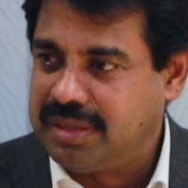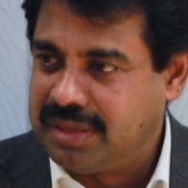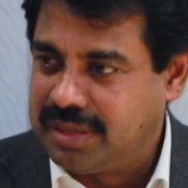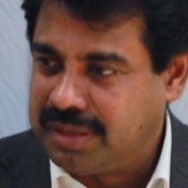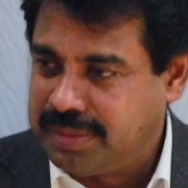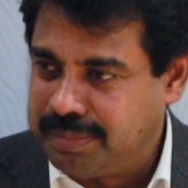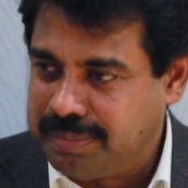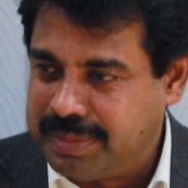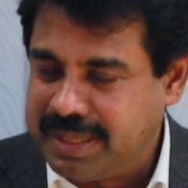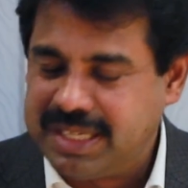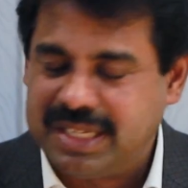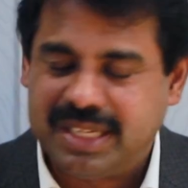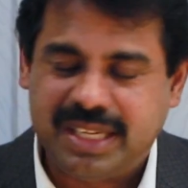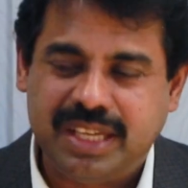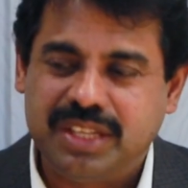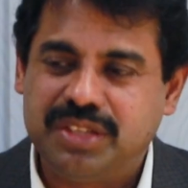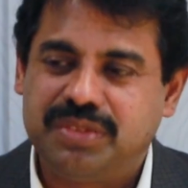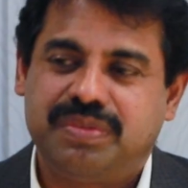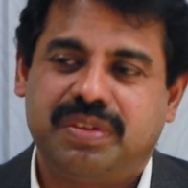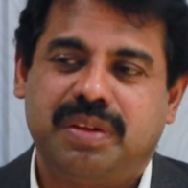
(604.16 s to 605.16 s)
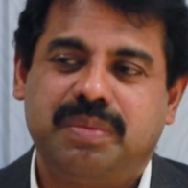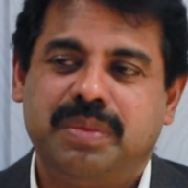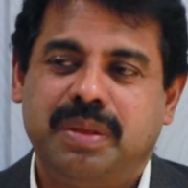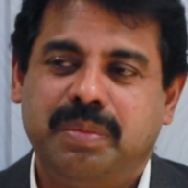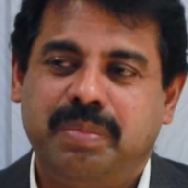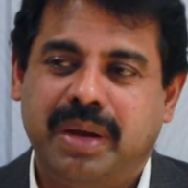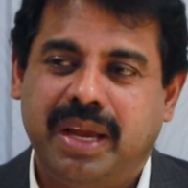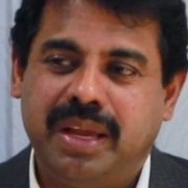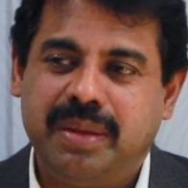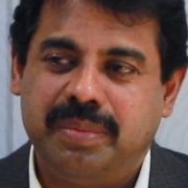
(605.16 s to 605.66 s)
a message from
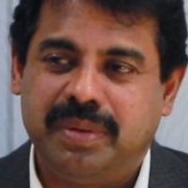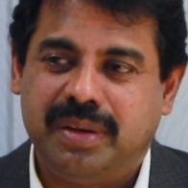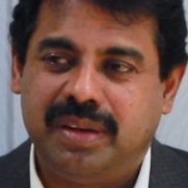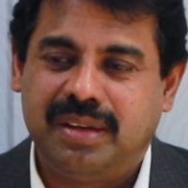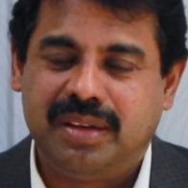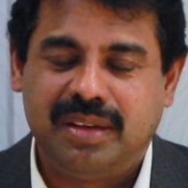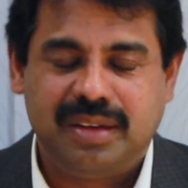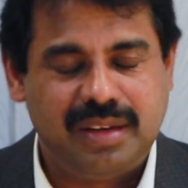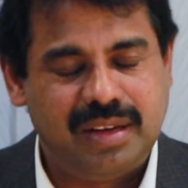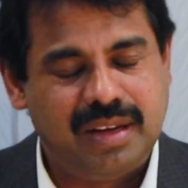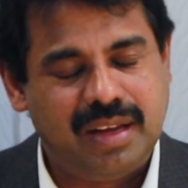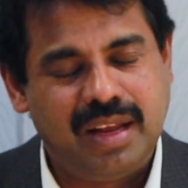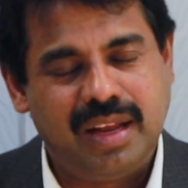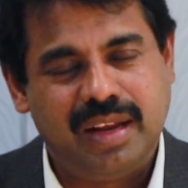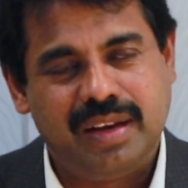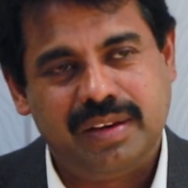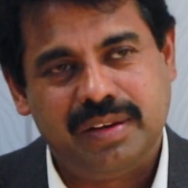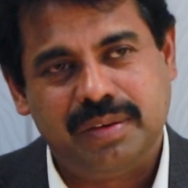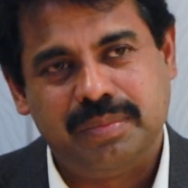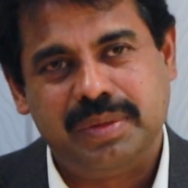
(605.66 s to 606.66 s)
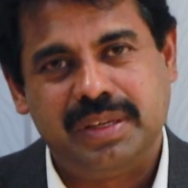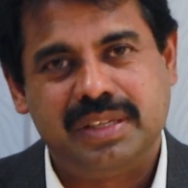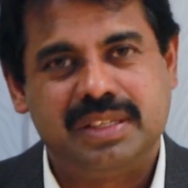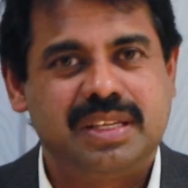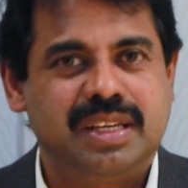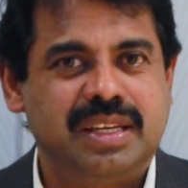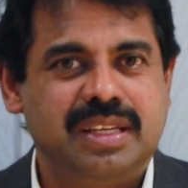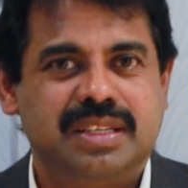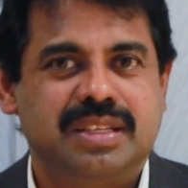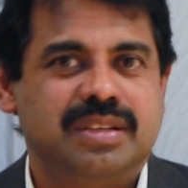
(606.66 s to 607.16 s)
the Bible and a
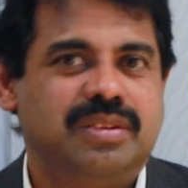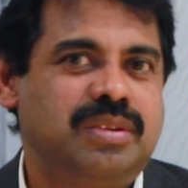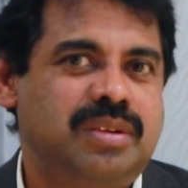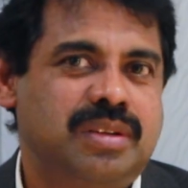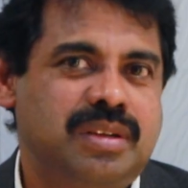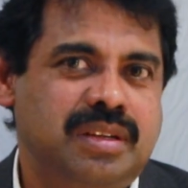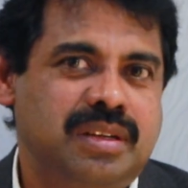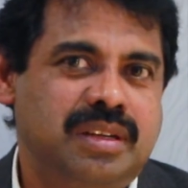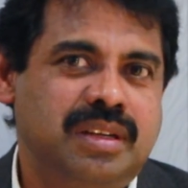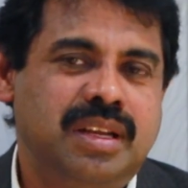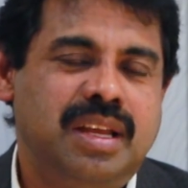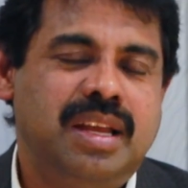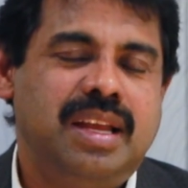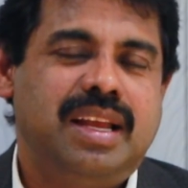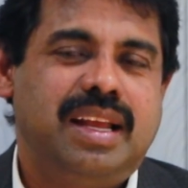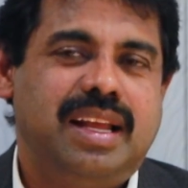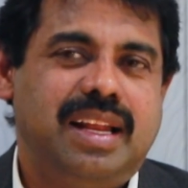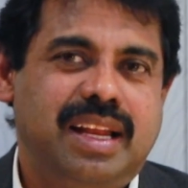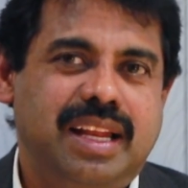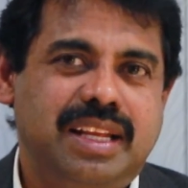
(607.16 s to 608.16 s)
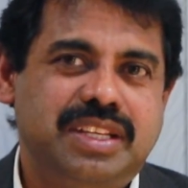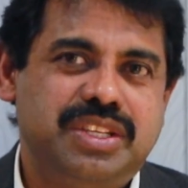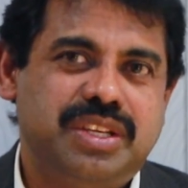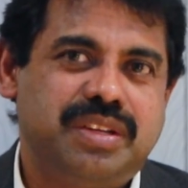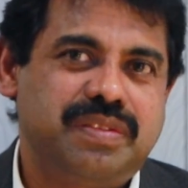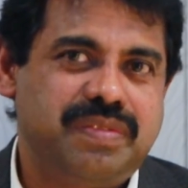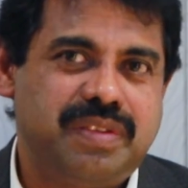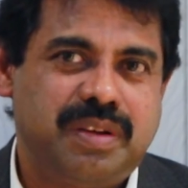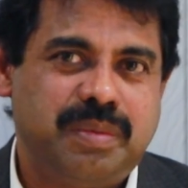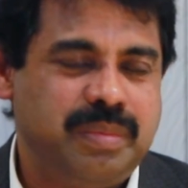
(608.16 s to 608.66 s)
message or a
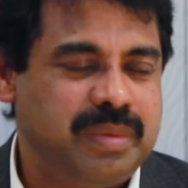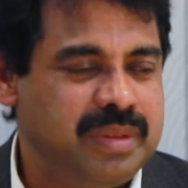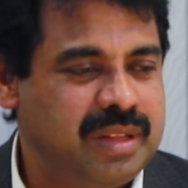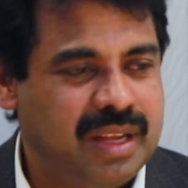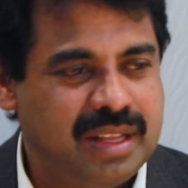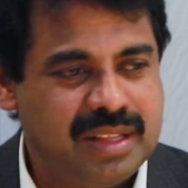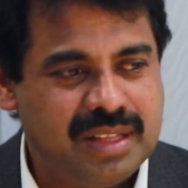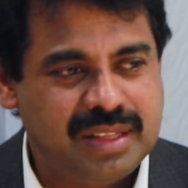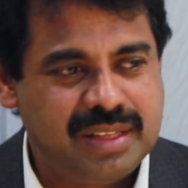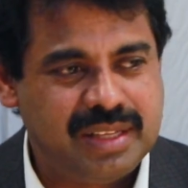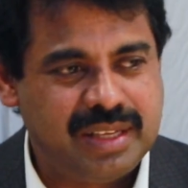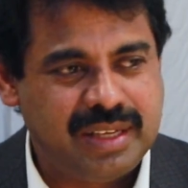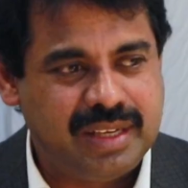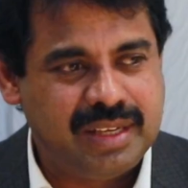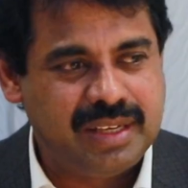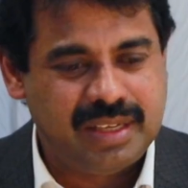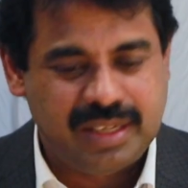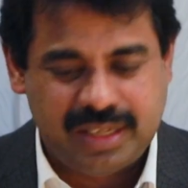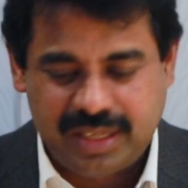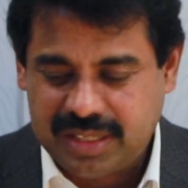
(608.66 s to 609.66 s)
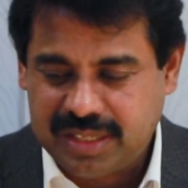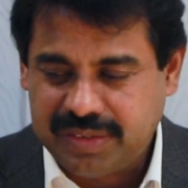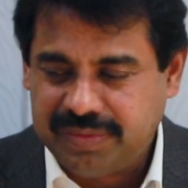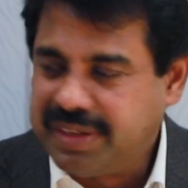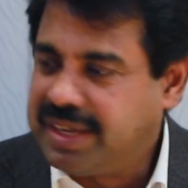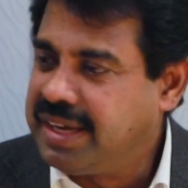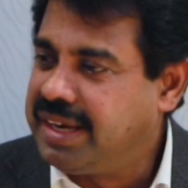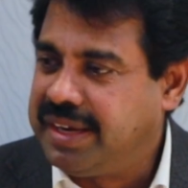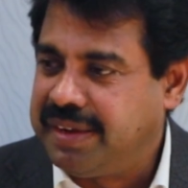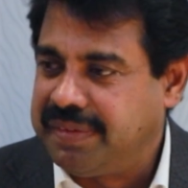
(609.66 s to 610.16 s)
lecture from the other thing is a
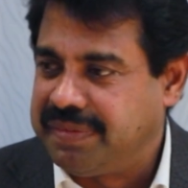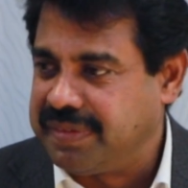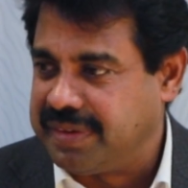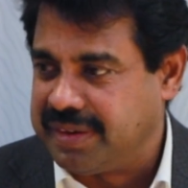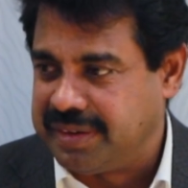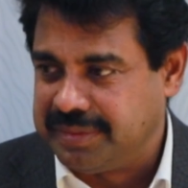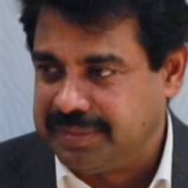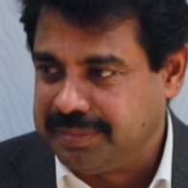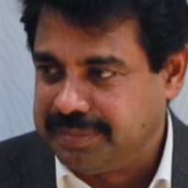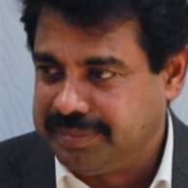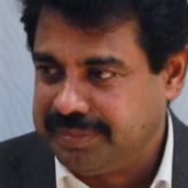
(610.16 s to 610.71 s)
very different.